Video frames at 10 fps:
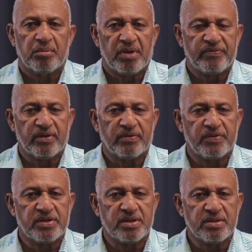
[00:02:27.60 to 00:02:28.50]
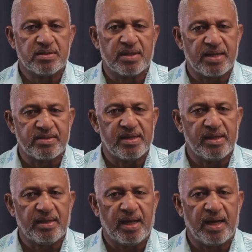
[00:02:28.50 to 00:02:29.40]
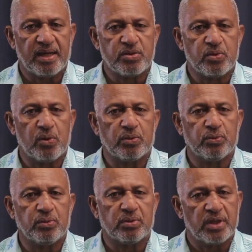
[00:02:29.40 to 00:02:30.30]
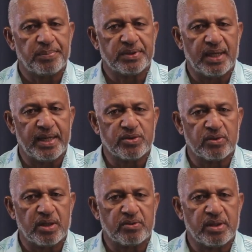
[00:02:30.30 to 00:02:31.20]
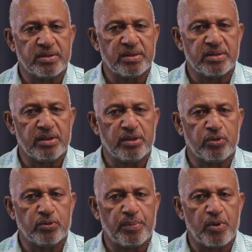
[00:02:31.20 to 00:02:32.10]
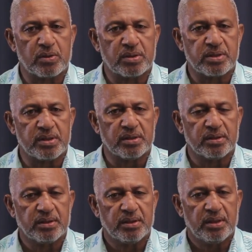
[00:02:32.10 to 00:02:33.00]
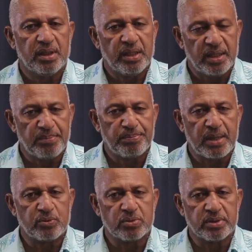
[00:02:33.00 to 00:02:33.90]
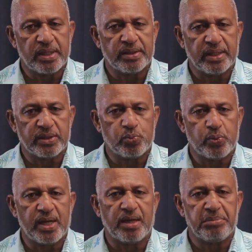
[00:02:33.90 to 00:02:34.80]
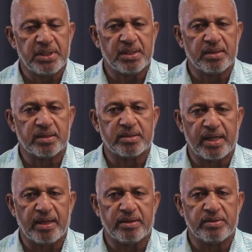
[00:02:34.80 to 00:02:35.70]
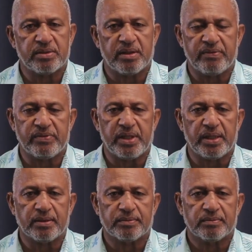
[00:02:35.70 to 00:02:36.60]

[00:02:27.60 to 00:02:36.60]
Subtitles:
My fellow Fijians, last year I asked you all to capitalize on our transition into democracy, and I'm proud to say that we are meeting that challenge every day.